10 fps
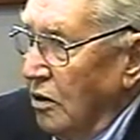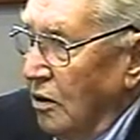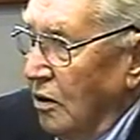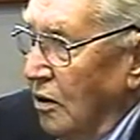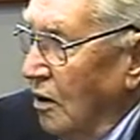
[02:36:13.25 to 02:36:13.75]

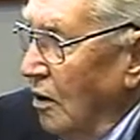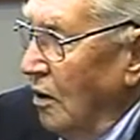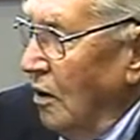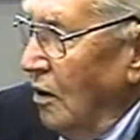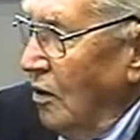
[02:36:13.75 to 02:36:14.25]
to
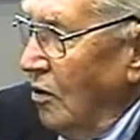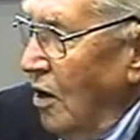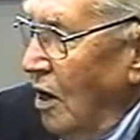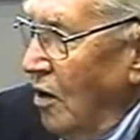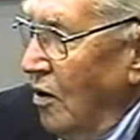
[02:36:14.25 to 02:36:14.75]

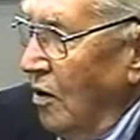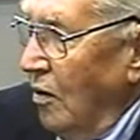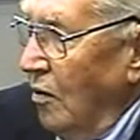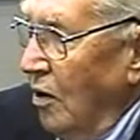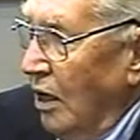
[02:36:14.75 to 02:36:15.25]
try to
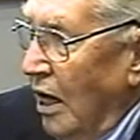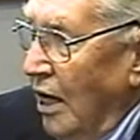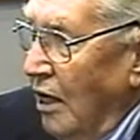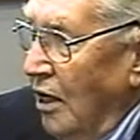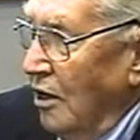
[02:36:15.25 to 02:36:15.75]

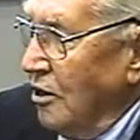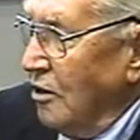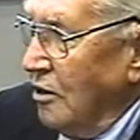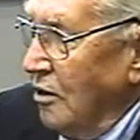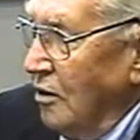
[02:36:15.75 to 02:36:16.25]
regain his